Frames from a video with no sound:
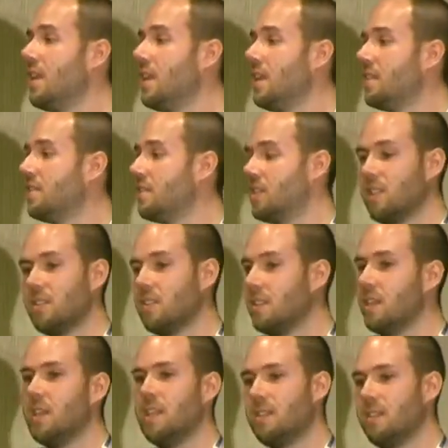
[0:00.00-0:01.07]
It's
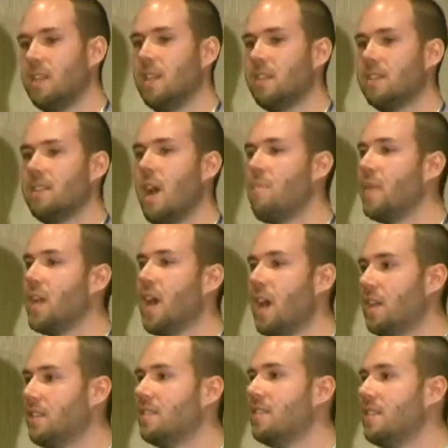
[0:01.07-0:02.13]
just, it, it's not
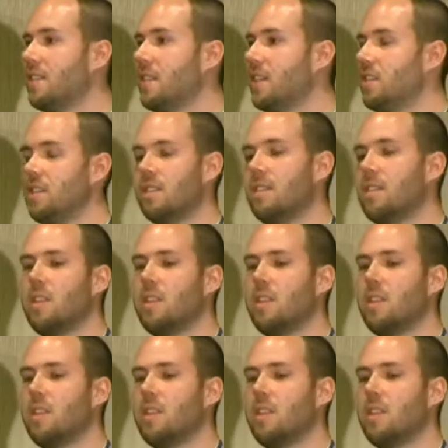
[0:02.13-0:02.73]
because they just,